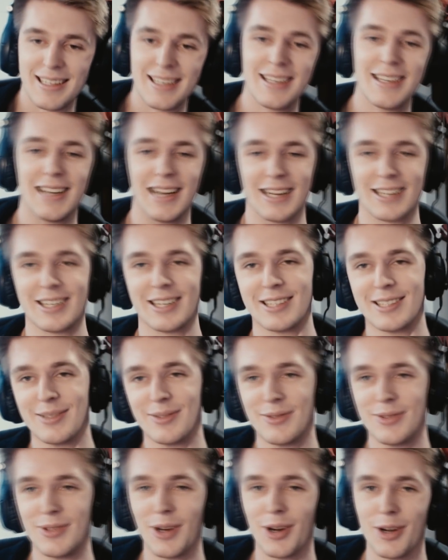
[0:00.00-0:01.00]
I kind of
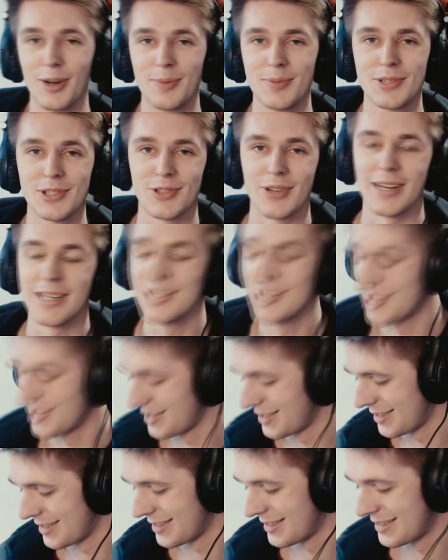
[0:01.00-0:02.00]
got up, stretched,
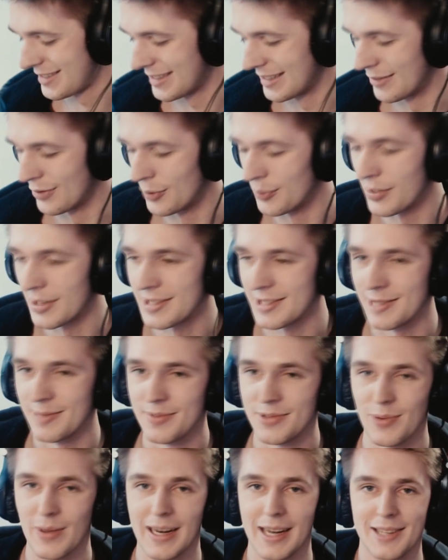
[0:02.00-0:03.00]
did a few press-ups,
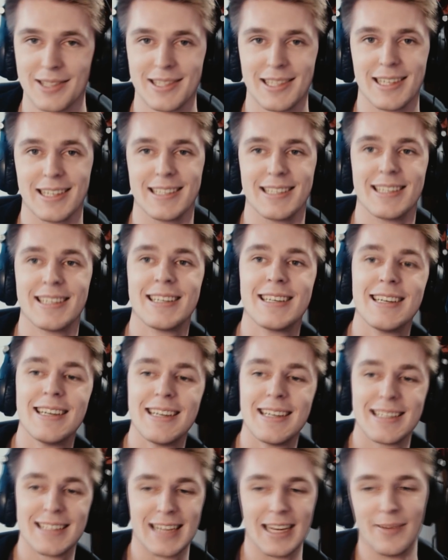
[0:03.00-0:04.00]
went outside,
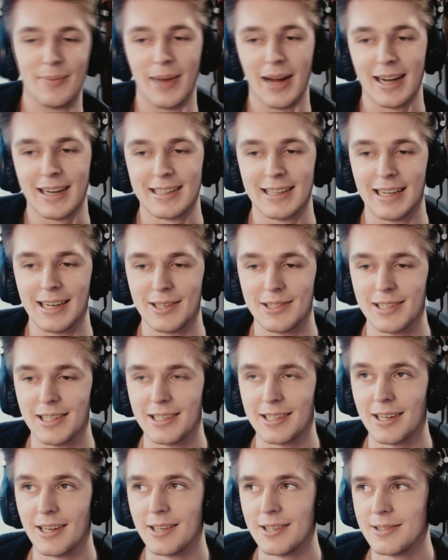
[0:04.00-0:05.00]
came back, and then I was like,
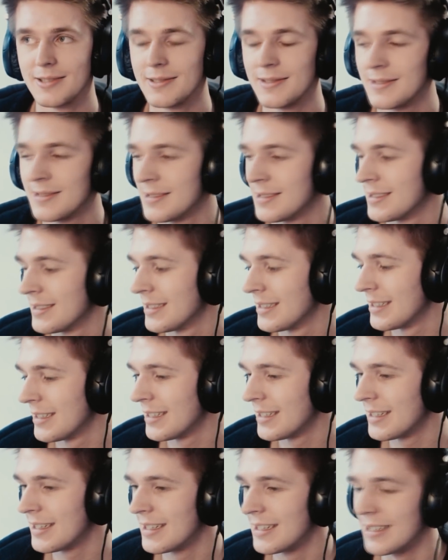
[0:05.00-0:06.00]
oh,
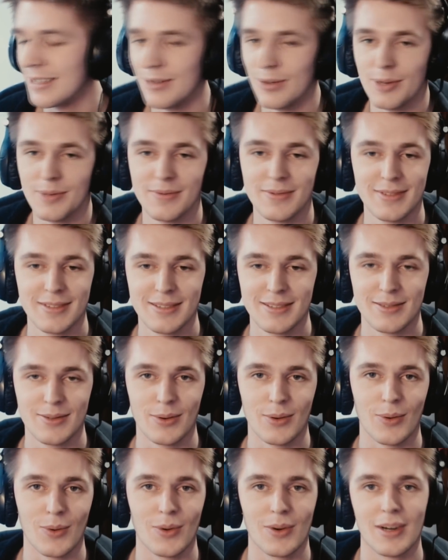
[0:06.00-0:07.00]
well,
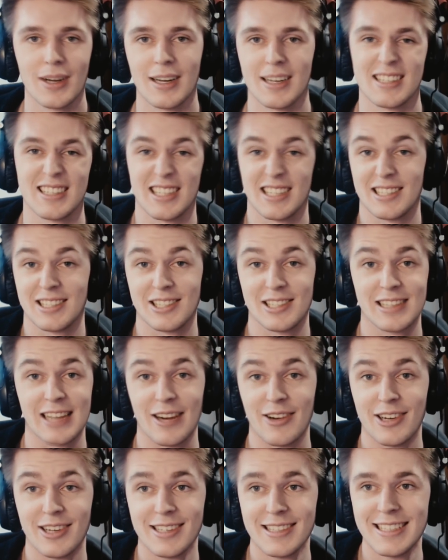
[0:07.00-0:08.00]
I guess I'll just carry
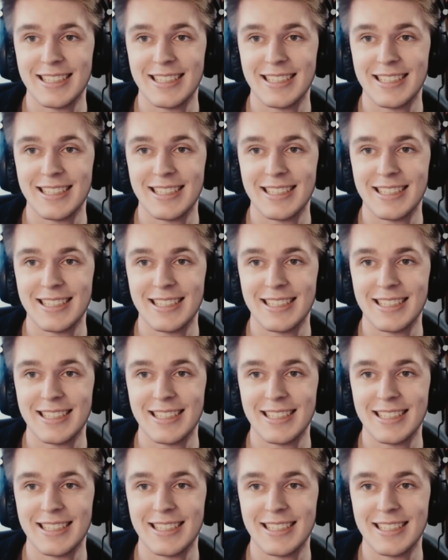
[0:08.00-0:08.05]
on.